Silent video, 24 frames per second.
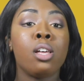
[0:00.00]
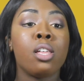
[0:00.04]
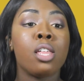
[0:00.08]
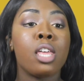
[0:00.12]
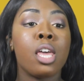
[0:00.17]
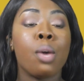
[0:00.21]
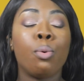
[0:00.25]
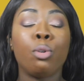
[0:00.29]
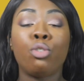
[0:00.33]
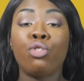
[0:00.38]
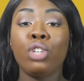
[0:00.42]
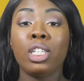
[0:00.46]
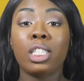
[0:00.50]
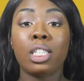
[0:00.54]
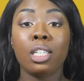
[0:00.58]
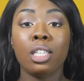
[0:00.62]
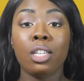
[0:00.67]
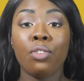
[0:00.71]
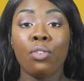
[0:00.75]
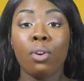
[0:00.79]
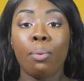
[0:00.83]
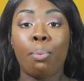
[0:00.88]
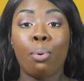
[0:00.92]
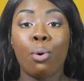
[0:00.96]
It was
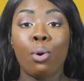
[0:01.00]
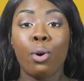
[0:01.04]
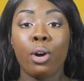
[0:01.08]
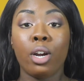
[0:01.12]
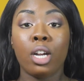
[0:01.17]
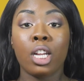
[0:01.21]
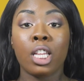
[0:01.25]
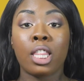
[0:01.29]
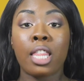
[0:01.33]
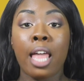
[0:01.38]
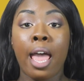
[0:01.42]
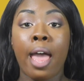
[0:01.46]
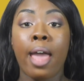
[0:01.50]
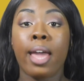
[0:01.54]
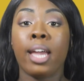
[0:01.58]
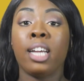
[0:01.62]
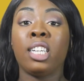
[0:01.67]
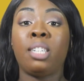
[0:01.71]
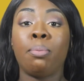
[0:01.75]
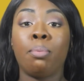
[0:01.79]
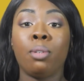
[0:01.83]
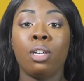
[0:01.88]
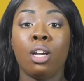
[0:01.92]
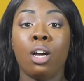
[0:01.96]
recently reported that
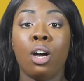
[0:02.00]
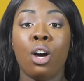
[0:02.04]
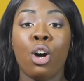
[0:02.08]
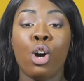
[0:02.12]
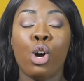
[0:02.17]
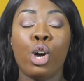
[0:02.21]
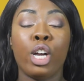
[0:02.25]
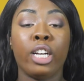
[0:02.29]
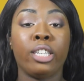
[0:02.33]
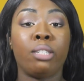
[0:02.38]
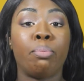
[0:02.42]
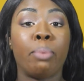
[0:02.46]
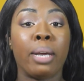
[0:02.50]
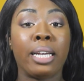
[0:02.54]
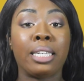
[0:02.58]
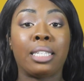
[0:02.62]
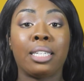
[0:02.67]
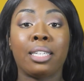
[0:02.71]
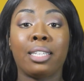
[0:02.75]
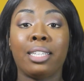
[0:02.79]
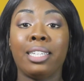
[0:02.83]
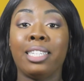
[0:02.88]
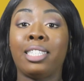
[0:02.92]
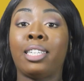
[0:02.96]
HBO is
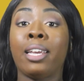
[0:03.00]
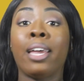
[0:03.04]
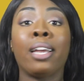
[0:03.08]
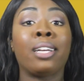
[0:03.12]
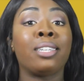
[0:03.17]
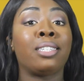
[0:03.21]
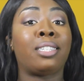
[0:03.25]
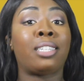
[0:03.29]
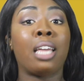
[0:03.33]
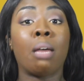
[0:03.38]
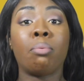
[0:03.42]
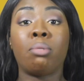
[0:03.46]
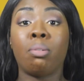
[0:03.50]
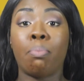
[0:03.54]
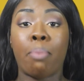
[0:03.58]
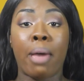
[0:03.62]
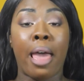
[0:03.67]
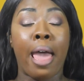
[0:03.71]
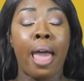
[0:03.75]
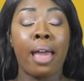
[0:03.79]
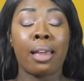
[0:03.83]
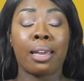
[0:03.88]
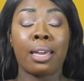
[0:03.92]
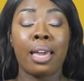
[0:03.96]
basically taking steps
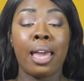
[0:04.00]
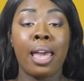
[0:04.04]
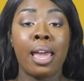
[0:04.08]
back